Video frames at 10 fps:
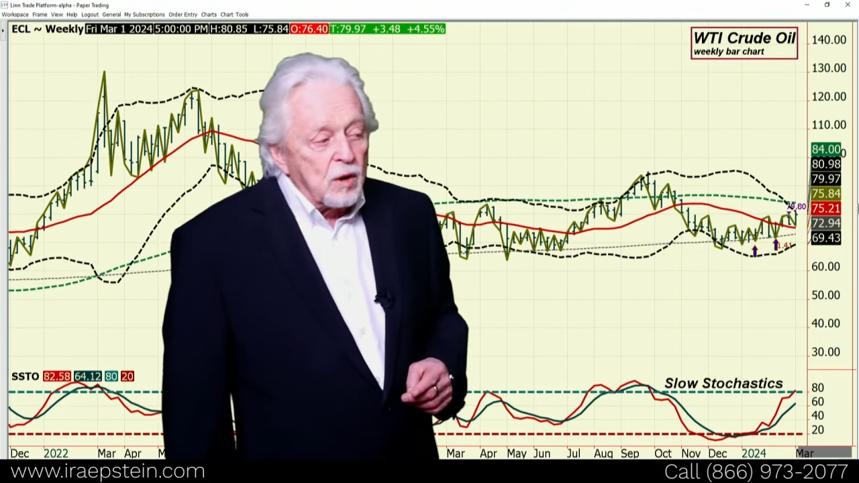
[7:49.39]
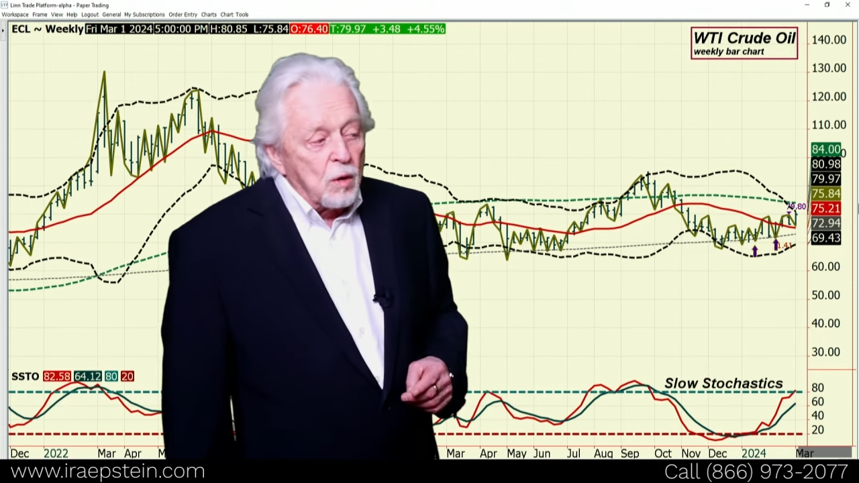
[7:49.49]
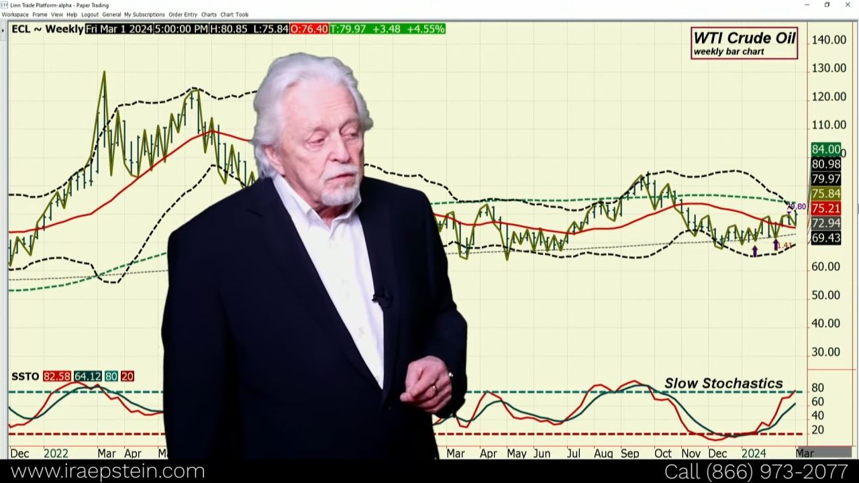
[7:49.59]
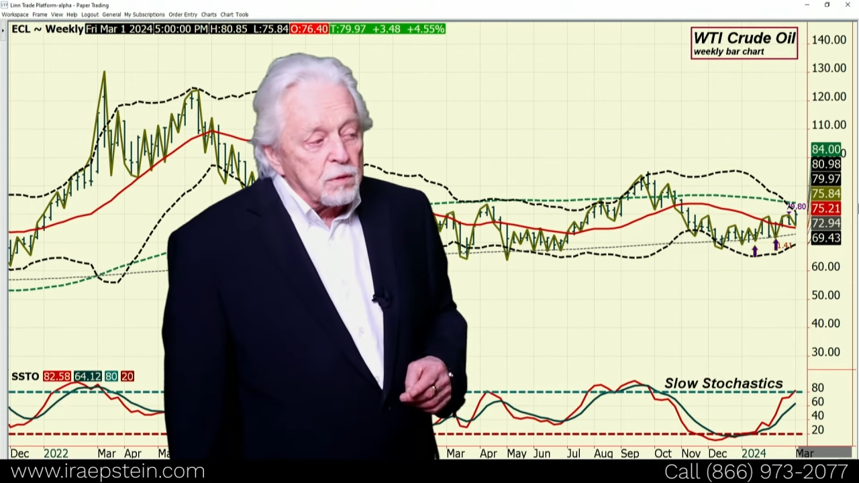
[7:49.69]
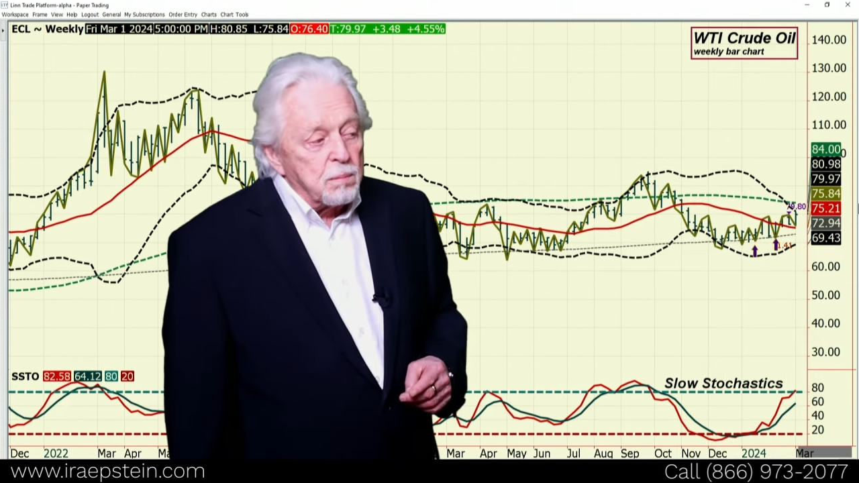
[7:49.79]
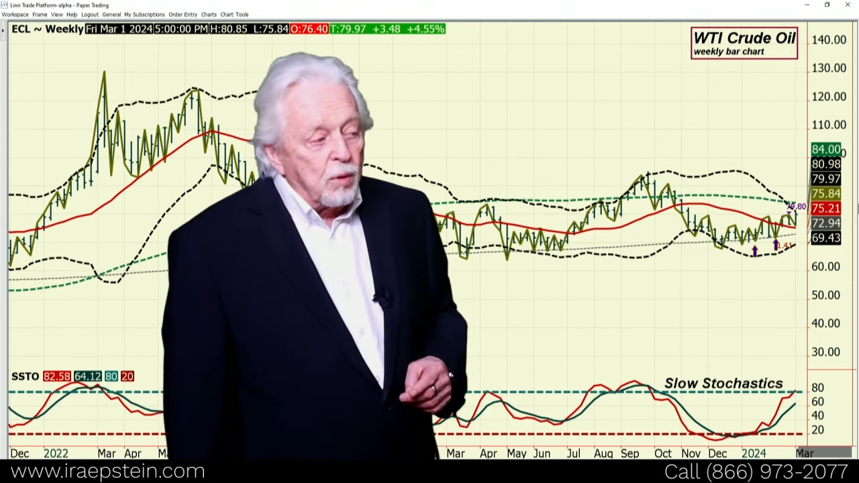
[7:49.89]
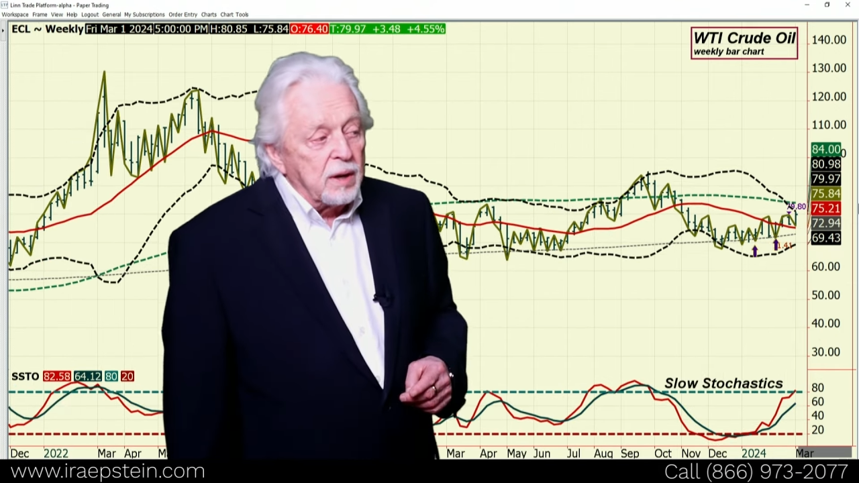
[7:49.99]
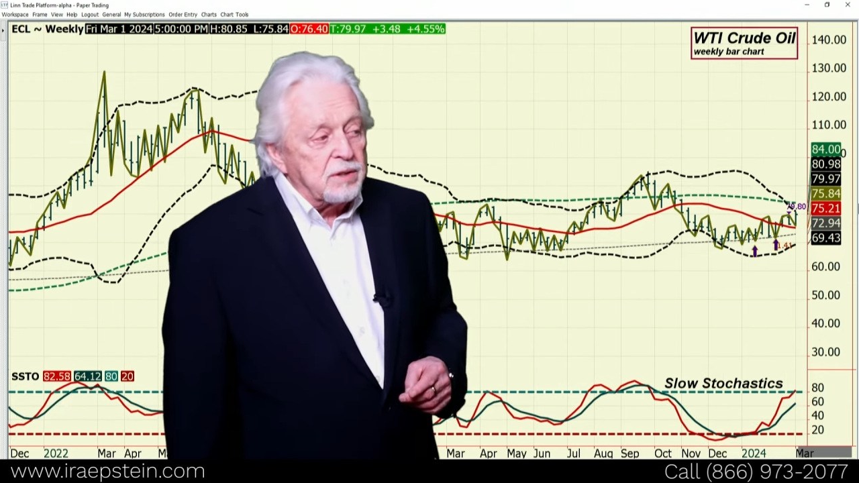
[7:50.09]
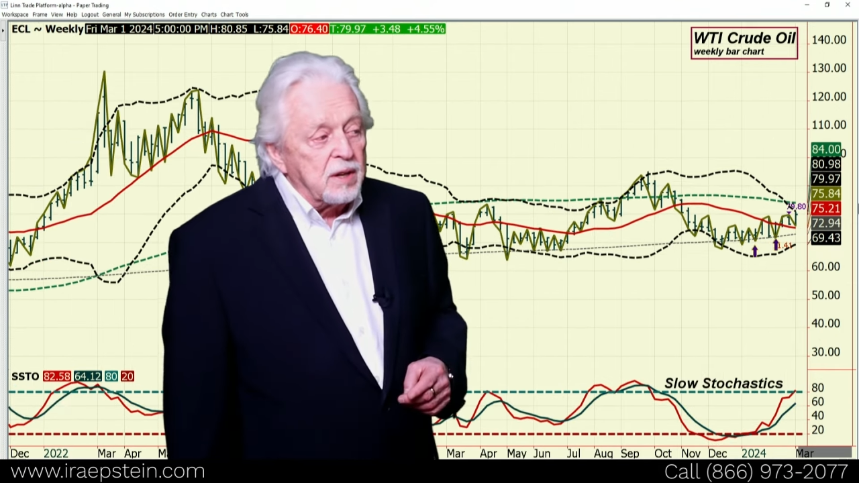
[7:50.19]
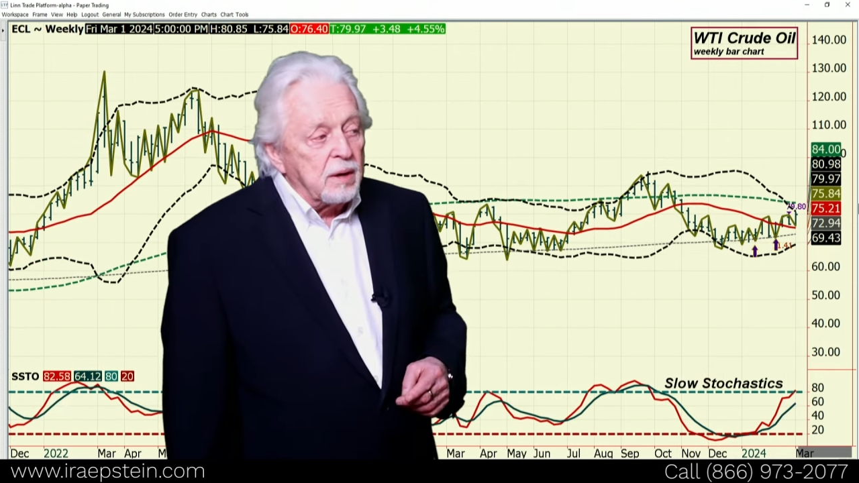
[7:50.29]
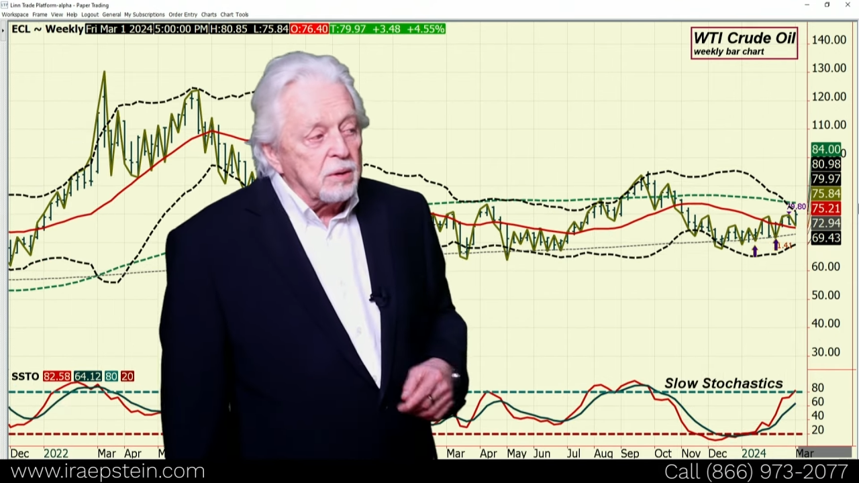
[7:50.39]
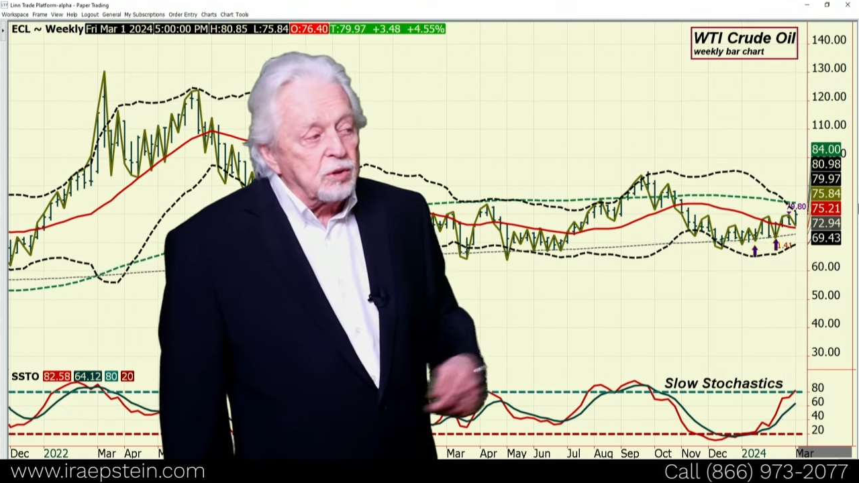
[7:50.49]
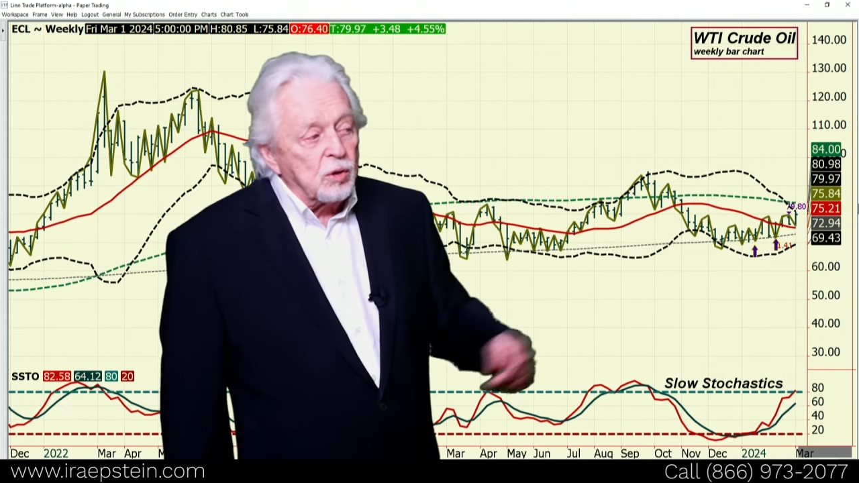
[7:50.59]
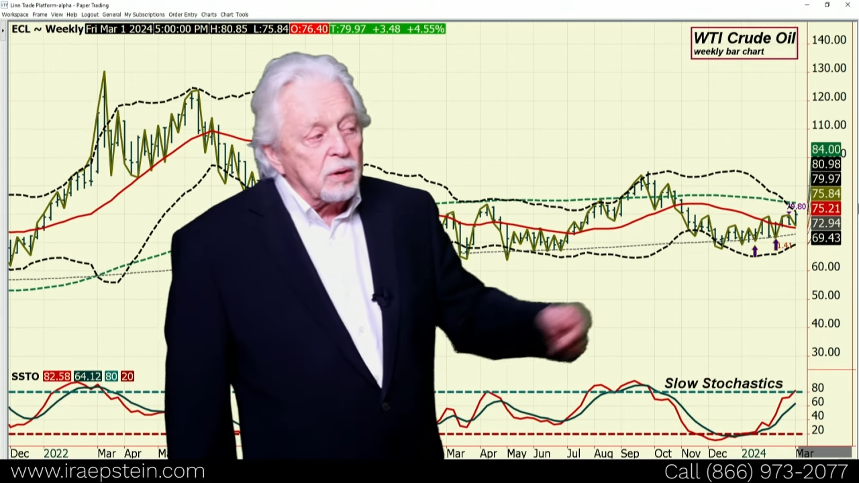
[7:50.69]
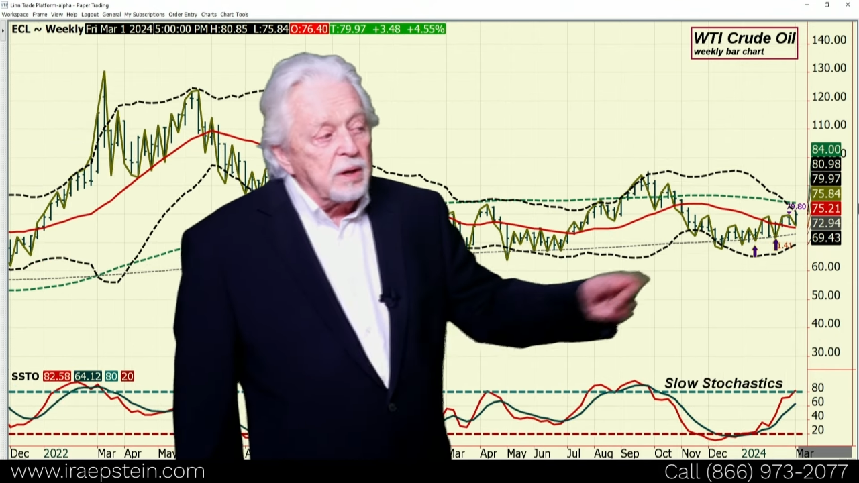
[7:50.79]
overbought
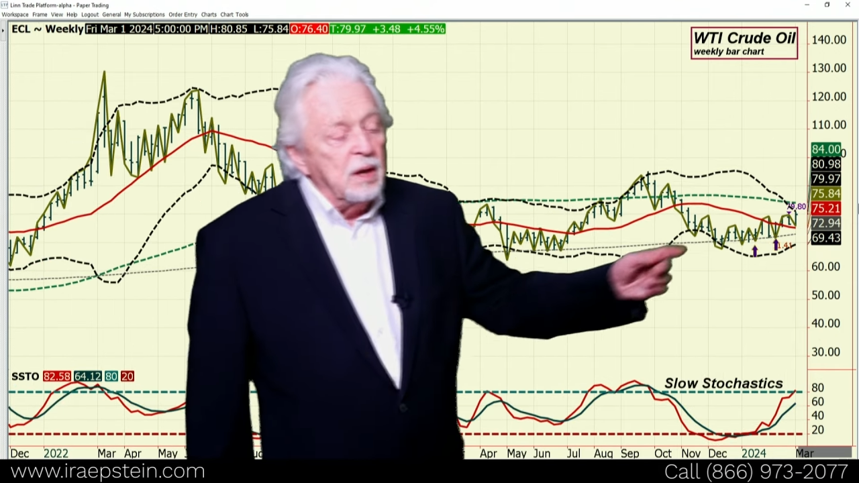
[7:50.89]
territory.